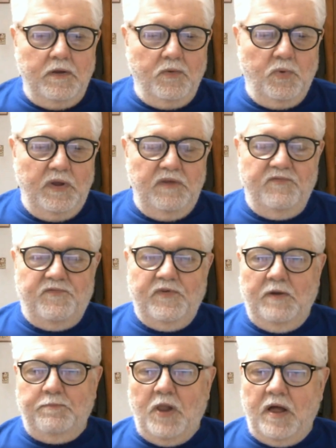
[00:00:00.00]
We've
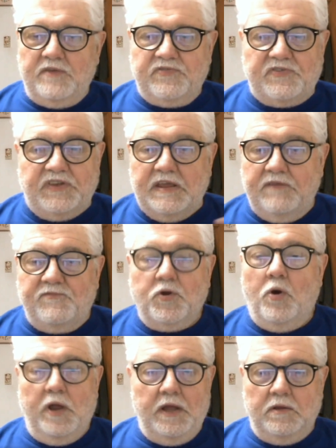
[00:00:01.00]
applied. Steve
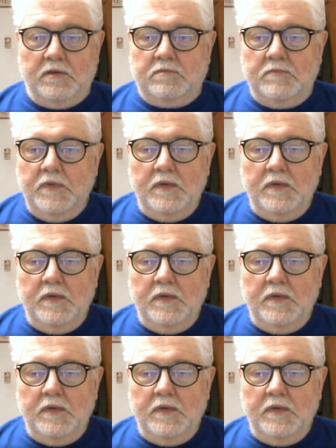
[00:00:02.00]
Doyle